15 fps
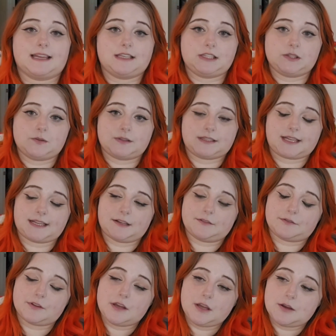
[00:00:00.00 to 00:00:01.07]
And you would kind
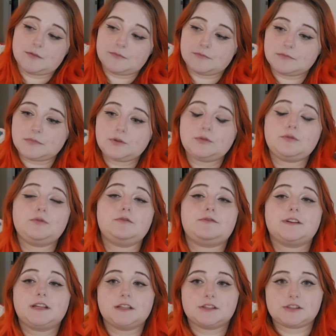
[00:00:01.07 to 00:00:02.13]
of move